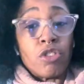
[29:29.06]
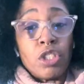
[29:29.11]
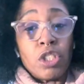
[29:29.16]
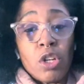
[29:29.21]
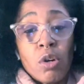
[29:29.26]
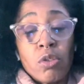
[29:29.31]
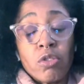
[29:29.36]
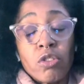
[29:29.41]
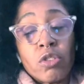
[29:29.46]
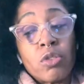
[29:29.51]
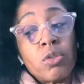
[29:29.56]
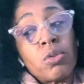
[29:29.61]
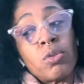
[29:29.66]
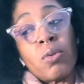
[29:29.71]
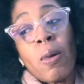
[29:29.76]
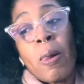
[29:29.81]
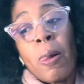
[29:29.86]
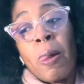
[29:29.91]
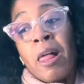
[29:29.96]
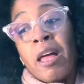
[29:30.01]
go
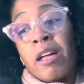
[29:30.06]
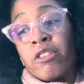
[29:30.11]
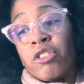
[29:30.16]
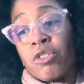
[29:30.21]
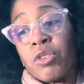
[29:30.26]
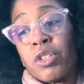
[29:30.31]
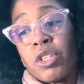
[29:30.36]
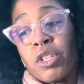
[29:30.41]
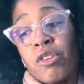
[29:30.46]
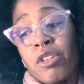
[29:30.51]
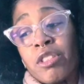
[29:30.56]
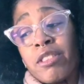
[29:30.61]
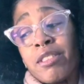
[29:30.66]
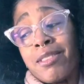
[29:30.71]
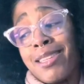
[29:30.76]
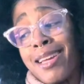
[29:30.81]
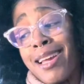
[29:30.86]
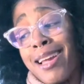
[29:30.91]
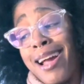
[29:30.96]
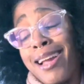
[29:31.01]
to during the course of the
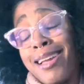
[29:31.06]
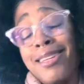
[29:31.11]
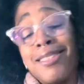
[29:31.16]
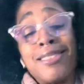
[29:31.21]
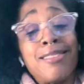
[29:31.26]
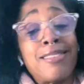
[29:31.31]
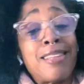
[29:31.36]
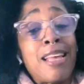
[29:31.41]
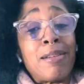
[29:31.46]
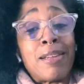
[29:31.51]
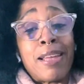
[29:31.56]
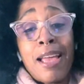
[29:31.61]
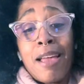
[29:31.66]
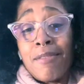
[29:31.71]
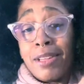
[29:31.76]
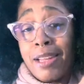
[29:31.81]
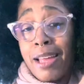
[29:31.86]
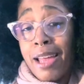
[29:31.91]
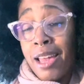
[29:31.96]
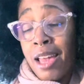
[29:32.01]
day, I eat the same thing
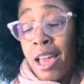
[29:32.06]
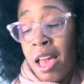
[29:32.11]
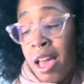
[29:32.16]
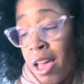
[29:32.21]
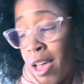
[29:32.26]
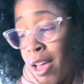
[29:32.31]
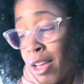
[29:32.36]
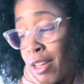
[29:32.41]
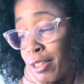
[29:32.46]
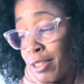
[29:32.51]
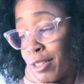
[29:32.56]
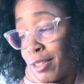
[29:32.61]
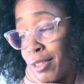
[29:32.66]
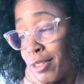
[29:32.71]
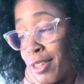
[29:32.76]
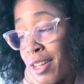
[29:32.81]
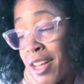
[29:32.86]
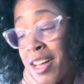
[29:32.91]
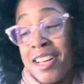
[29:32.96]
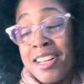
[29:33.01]
every day.
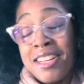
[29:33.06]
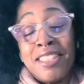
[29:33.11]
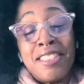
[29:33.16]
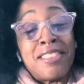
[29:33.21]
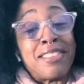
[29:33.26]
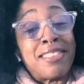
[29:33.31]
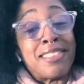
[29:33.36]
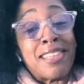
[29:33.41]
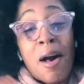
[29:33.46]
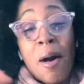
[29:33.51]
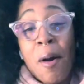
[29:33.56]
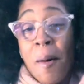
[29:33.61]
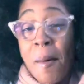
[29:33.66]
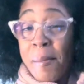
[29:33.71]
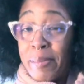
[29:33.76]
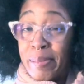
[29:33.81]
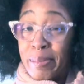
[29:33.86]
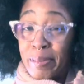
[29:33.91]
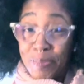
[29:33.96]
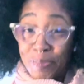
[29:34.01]
So,
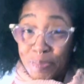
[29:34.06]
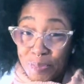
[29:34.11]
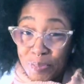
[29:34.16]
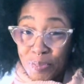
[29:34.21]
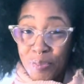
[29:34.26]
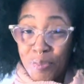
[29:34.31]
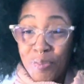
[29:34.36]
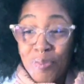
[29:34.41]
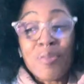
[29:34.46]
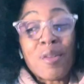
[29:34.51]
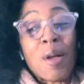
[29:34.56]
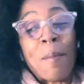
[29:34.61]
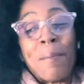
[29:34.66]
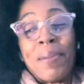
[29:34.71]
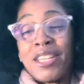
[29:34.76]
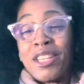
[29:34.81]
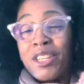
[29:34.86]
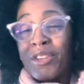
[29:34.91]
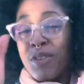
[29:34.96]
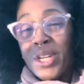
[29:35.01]

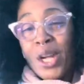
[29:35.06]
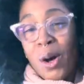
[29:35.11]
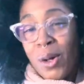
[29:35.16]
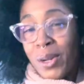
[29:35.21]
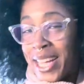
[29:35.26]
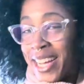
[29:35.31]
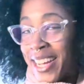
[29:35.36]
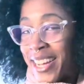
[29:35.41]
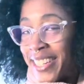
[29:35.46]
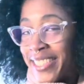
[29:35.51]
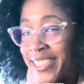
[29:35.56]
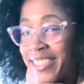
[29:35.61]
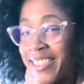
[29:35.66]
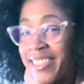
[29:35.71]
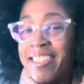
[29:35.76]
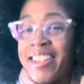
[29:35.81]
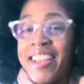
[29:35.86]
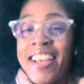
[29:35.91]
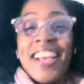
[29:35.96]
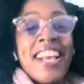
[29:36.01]
but the granola,
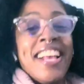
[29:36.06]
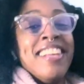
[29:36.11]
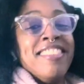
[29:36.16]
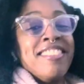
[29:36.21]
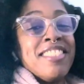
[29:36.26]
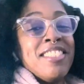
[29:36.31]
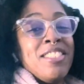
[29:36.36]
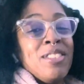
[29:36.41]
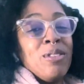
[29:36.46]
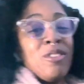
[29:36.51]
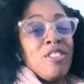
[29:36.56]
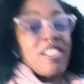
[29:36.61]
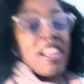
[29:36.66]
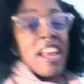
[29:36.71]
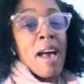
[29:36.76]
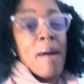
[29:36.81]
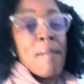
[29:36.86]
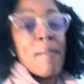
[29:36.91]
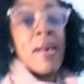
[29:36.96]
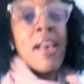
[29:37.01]
it's a new
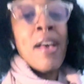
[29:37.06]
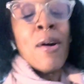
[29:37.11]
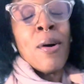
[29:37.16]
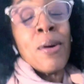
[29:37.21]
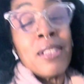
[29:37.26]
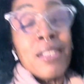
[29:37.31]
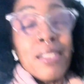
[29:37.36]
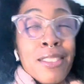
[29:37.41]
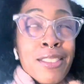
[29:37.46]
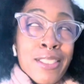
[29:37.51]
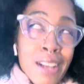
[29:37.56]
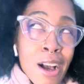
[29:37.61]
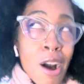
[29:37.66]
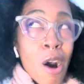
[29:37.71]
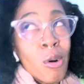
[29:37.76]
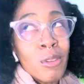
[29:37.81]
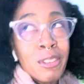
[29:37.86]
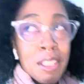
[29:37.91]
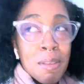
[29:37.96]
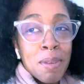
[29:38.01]
jam.
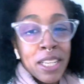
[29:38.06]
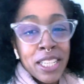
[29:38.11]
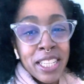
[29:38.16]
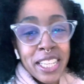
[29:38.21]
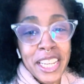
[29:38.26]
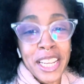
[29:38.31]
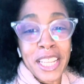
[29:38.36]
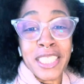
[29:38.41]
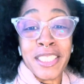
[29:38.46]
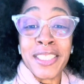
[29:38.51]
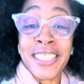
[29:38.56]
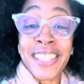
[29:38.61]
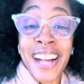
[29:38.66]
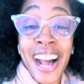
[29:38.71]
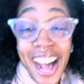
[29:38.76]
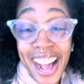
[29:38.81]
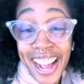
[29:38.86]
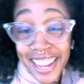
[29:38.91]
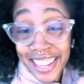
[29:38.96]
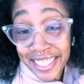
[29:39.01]
Oldie but goodie.
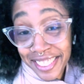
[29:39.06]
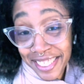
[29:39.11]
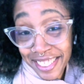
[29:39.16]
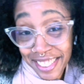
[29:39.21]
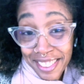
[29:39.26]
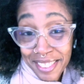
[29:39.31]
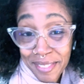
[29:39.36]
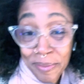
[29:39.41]
Guys,